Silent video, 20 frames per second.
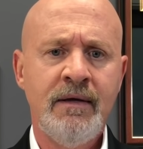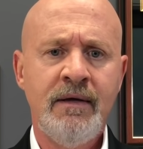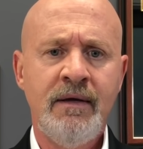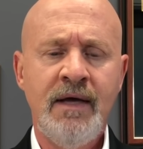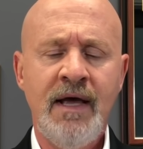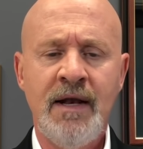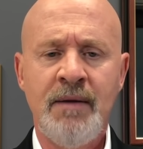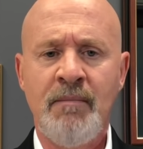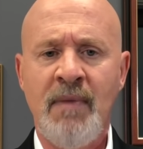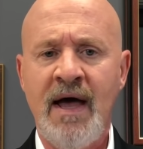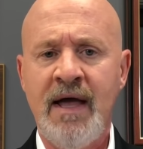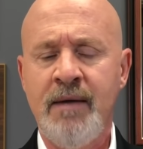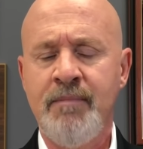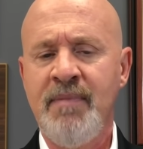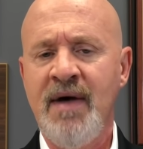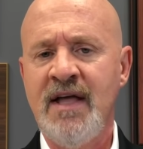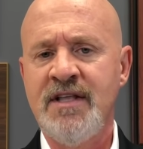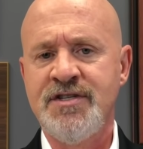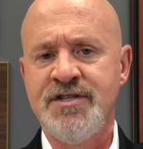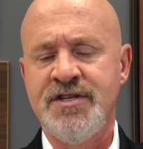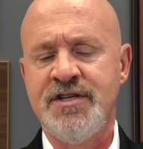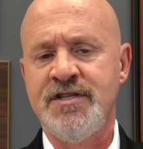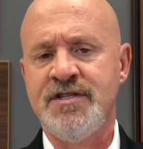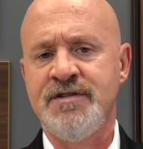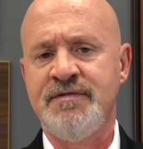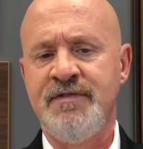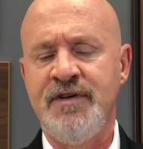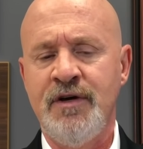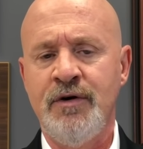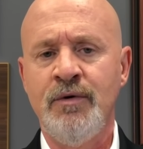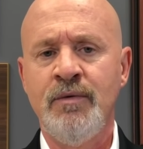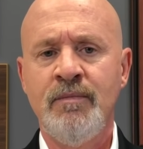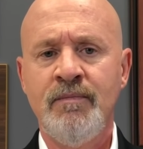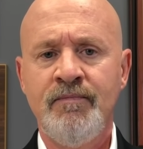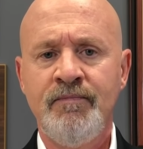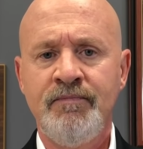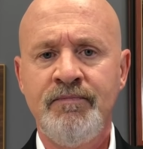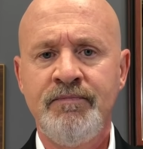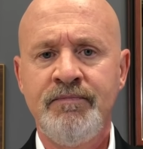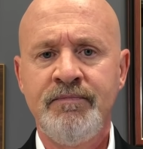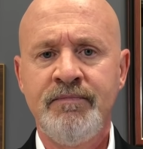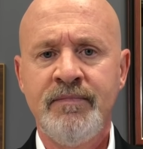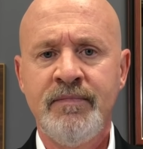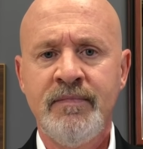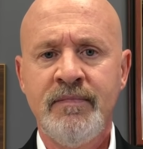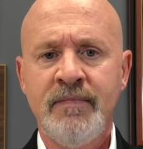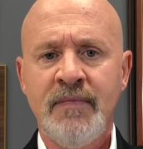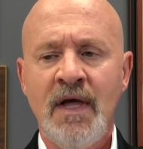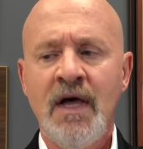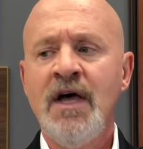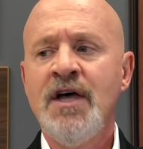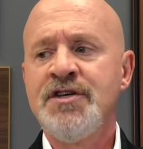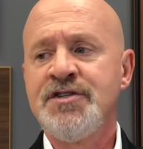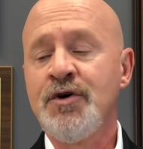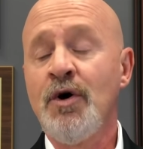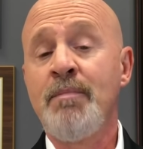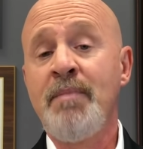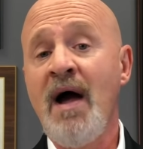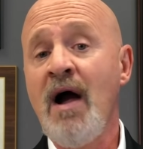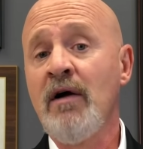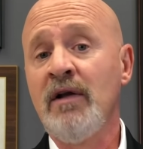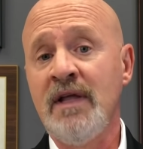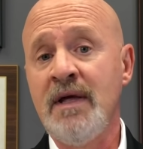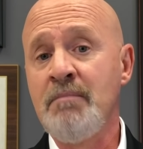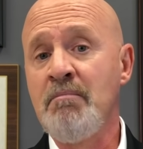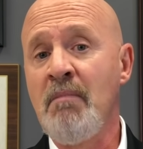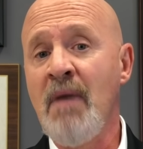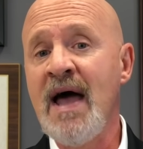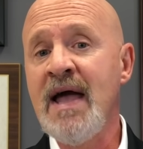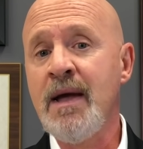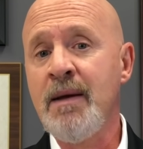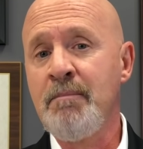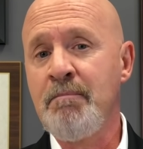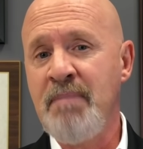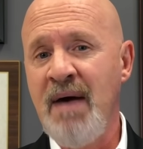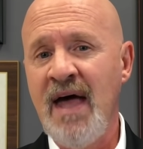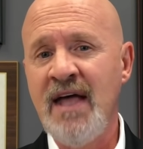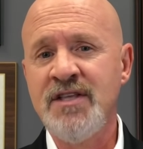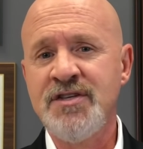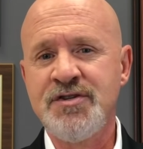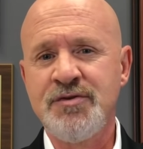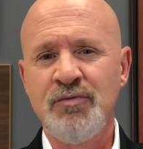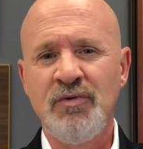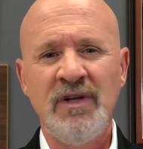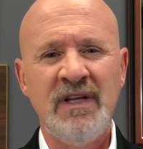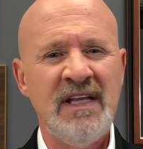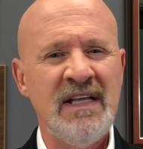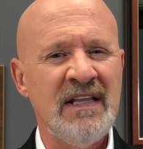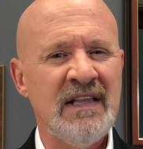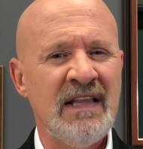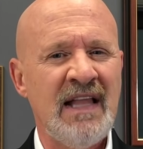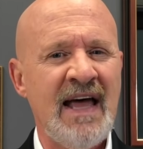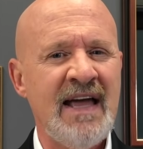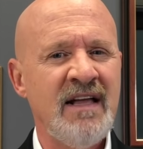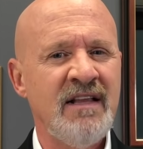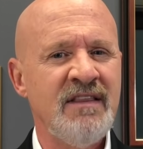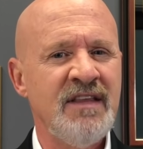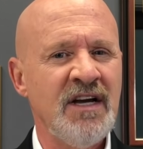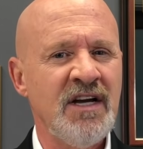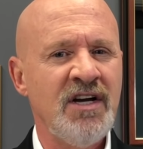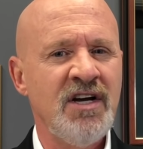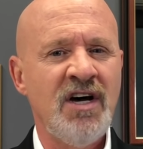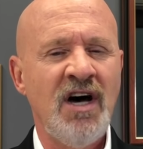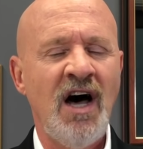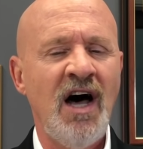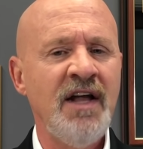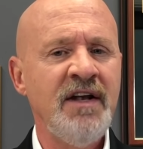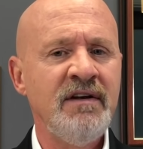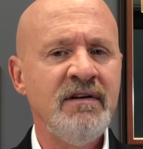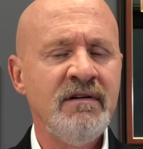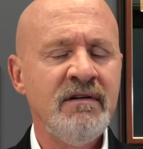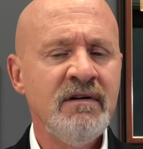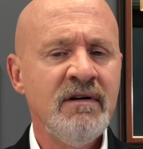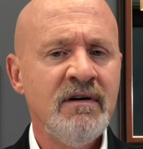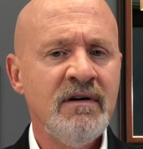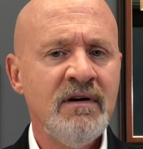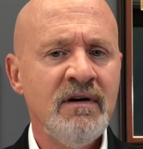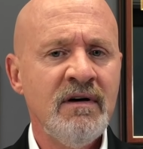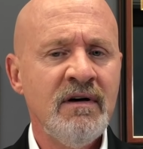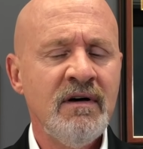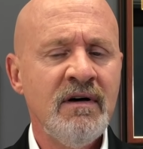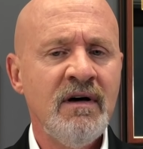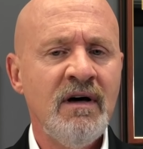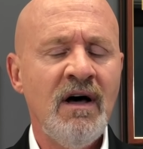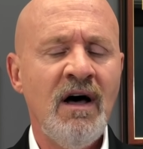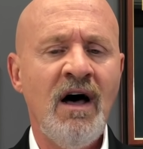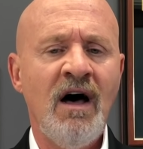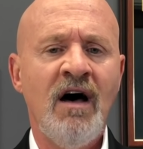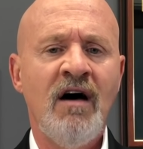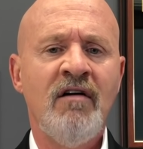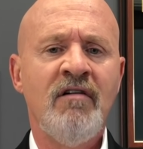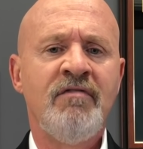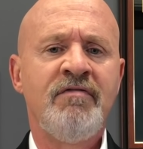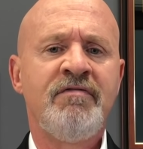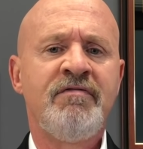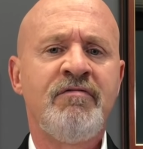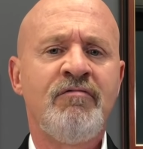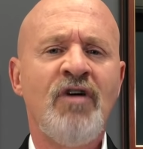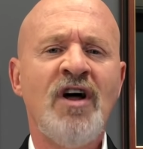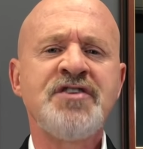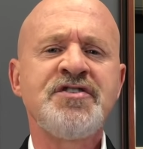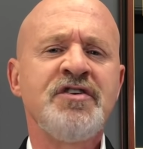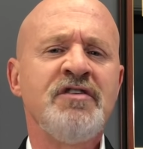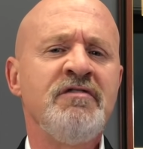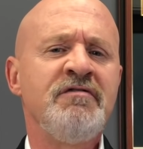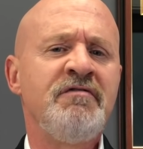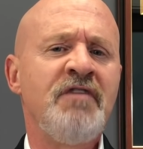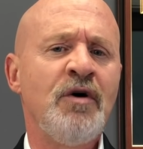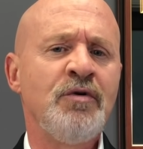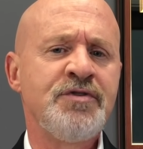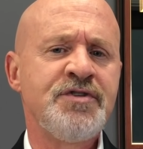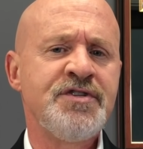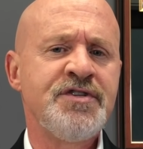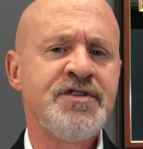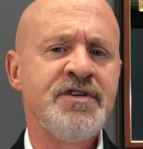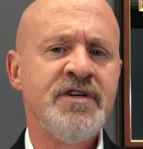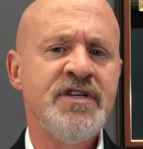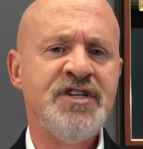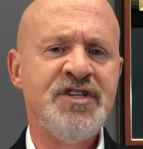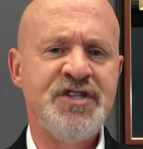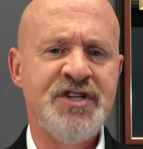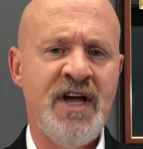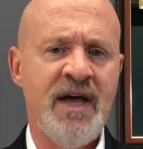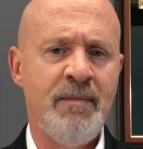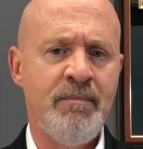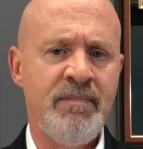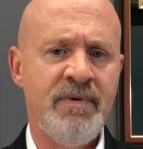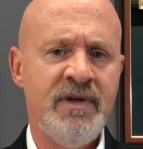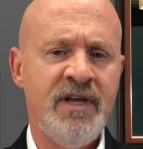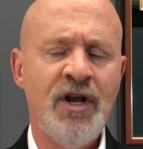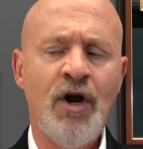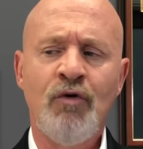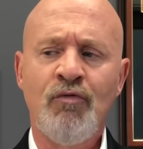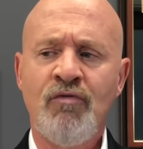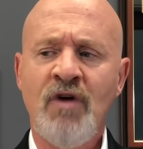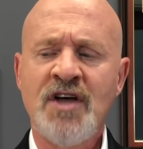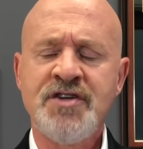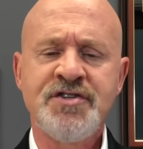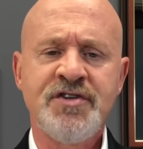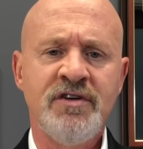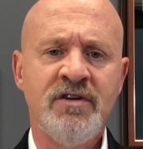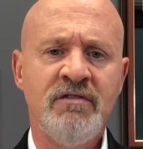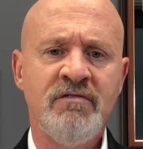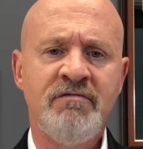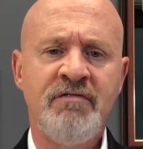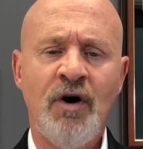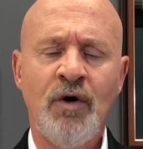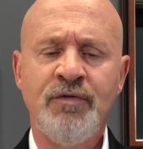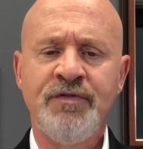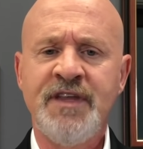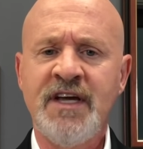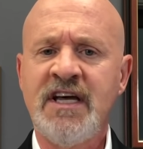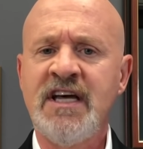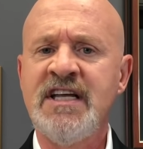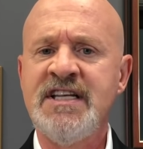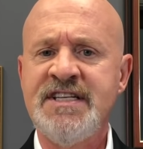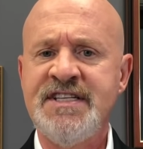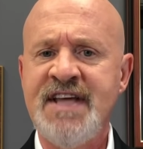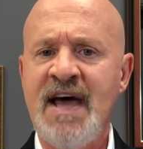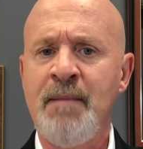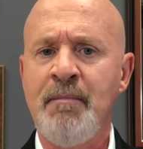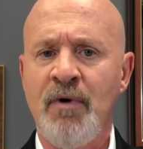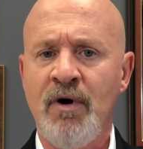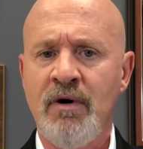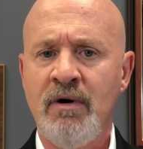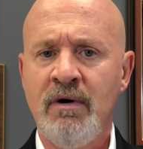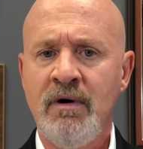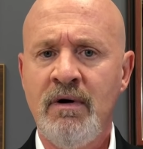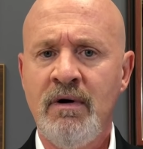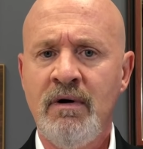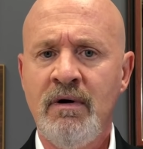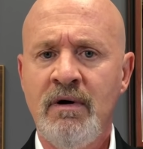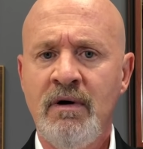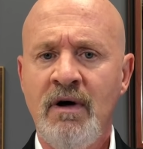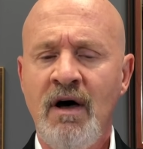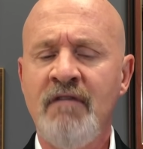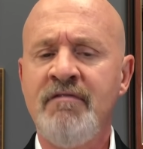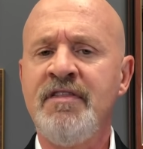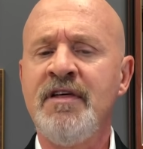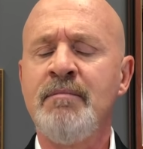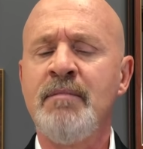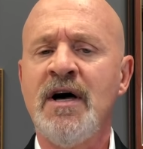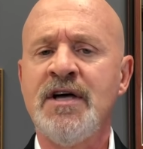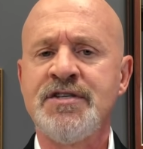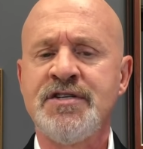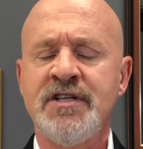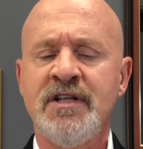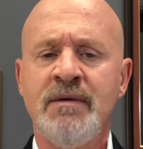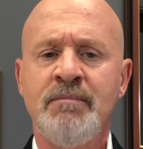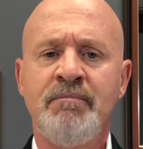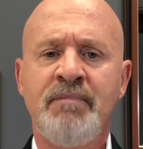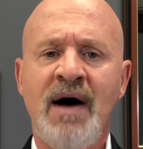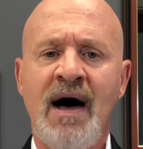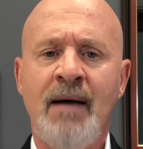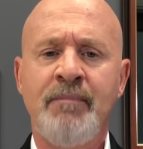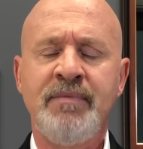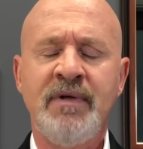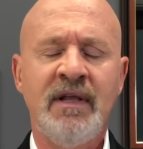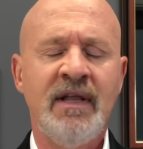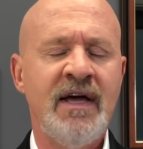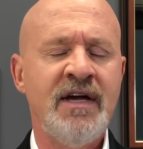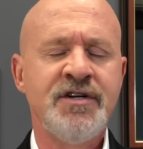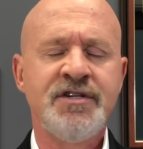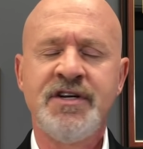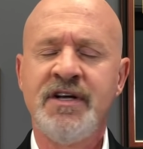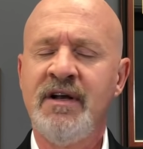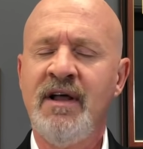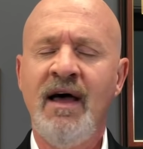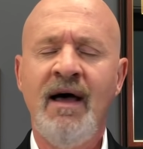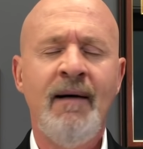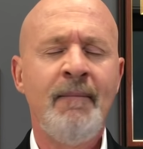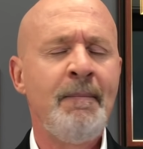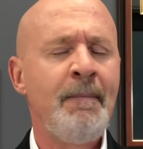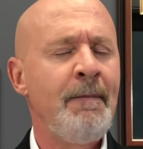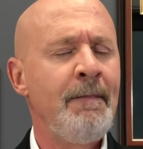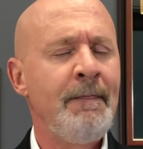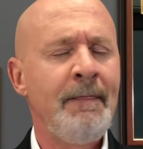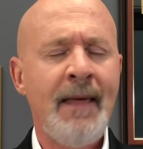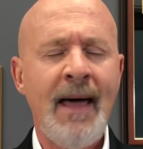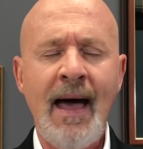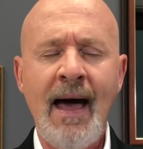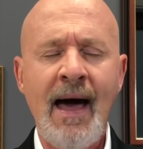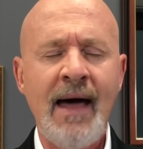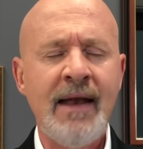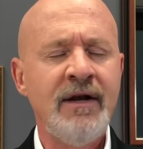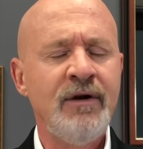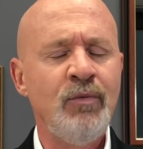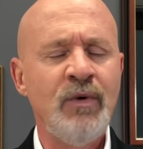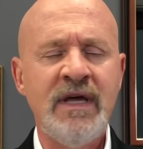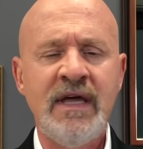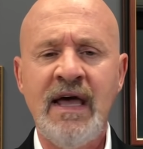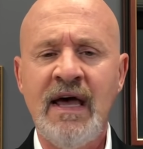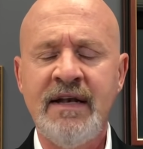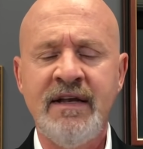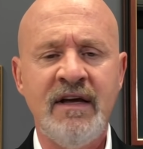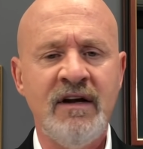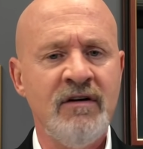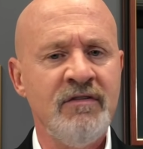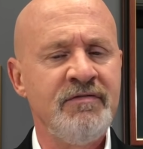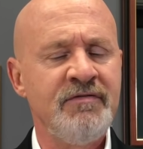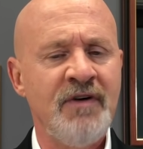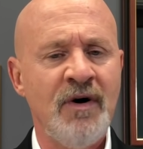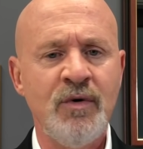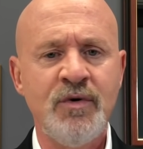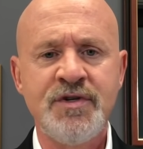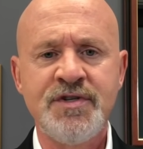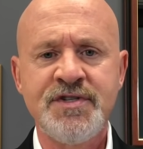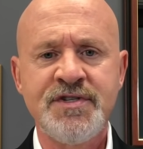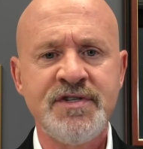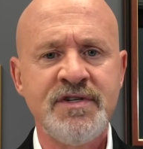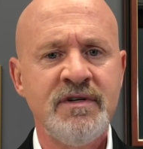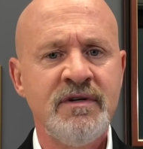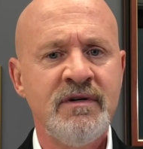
in Mike Pence's view. So apparently Mike Pence really liked the cut of Russell Vought's jib. You know, Russell Vought, the condemner of the Muslim population. How did we get here, folks?